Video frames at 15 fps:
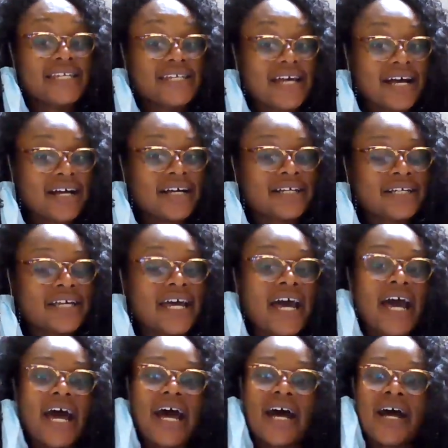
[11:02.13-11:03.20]
young,
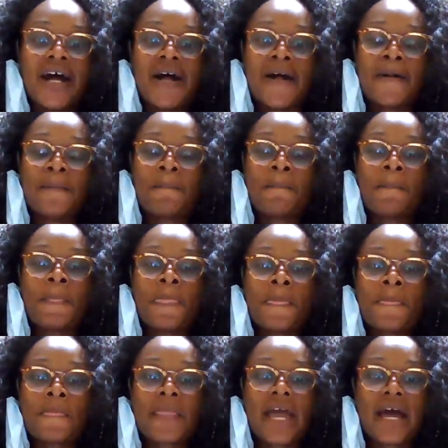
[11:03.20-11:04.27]
um,
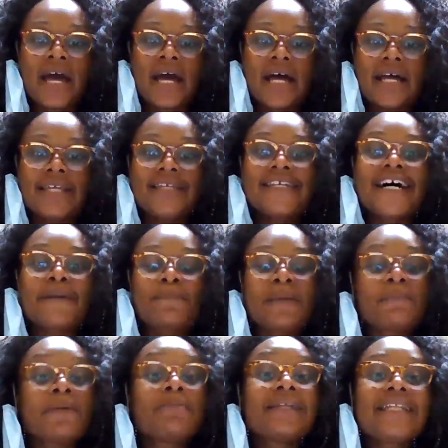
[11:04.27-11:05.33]
uh, young
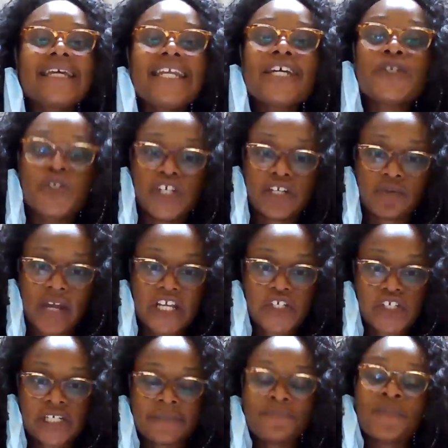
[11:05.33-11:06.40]
people, millennial
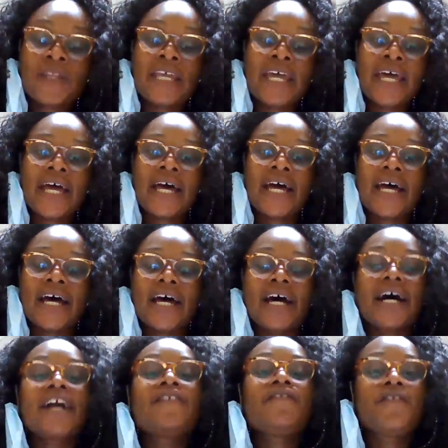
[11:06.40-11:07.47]
generation.
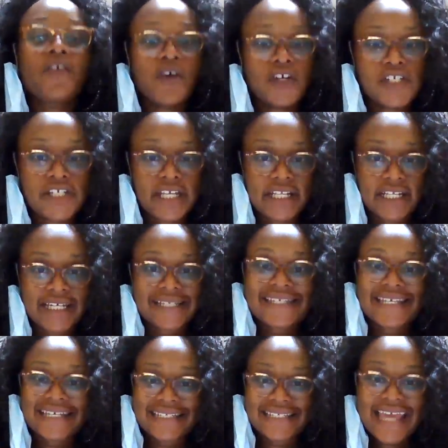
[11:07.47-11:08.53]
Unfortunately,
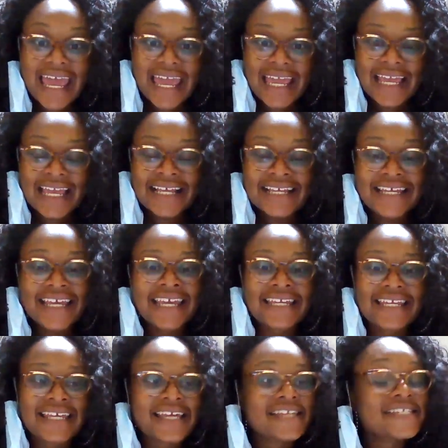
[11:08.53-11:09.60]
today
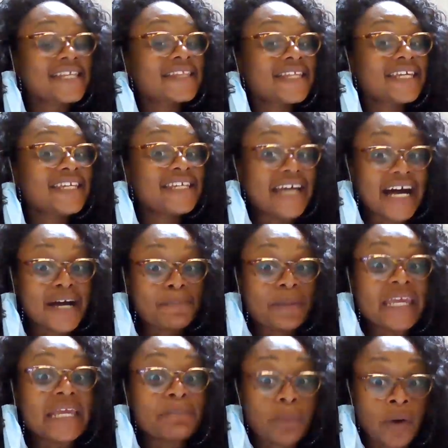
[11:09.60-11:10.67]
it is the young
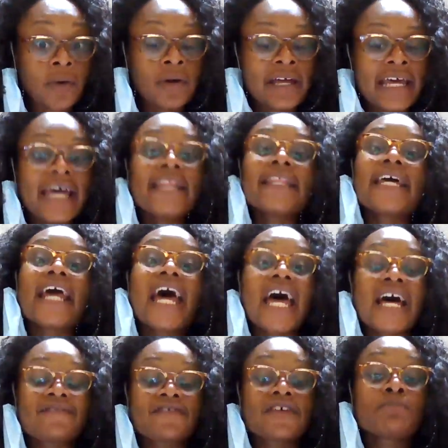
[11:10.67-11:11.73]
people that
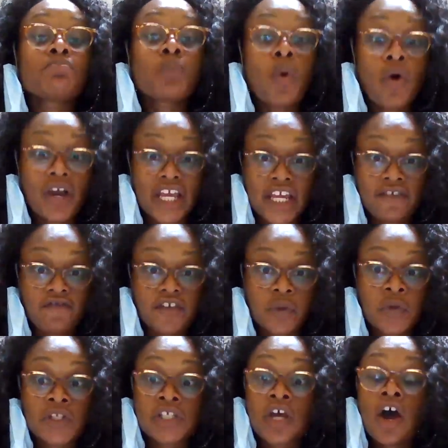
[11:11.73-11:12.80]
have more
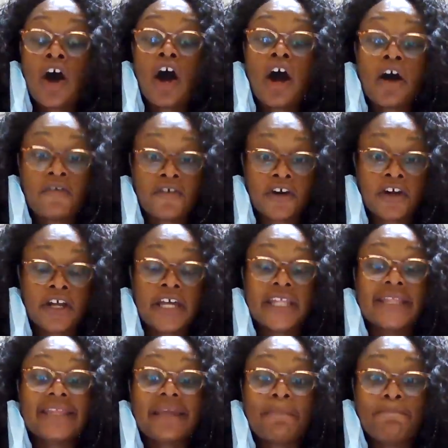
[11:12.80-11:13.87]
influence over
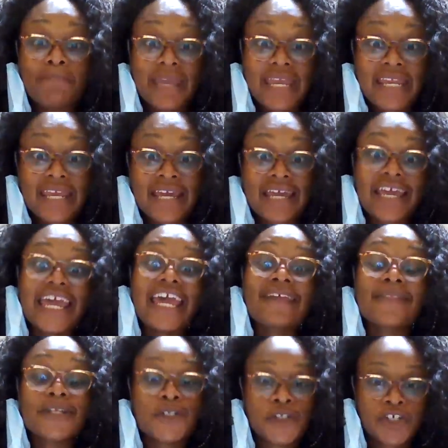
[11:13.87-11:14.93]
the media
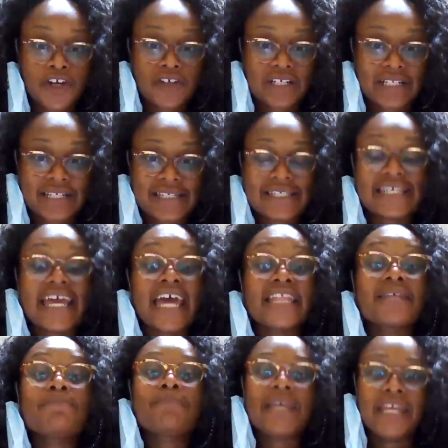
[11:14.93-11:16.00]
and the journalists
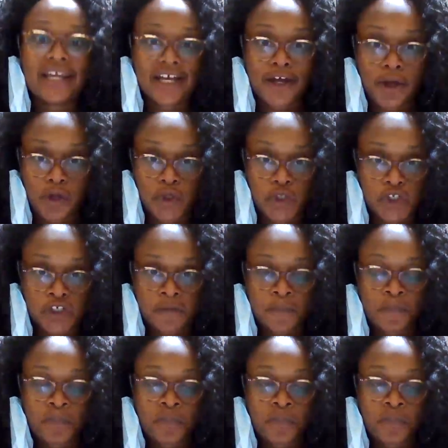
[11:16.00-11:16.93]
and the media culture.